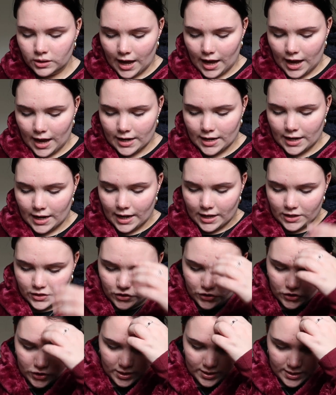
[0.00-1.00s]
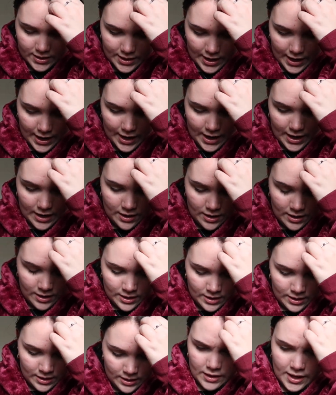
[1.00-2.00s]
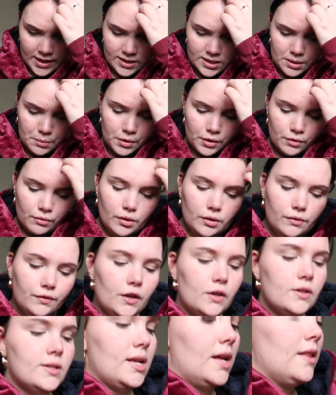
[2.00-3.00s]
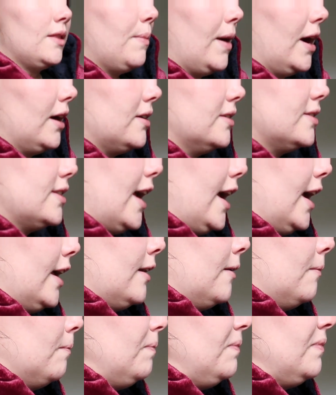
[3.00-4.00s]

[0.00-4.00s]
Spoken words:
And it's just saying, like, some of the reviews at the back are saying,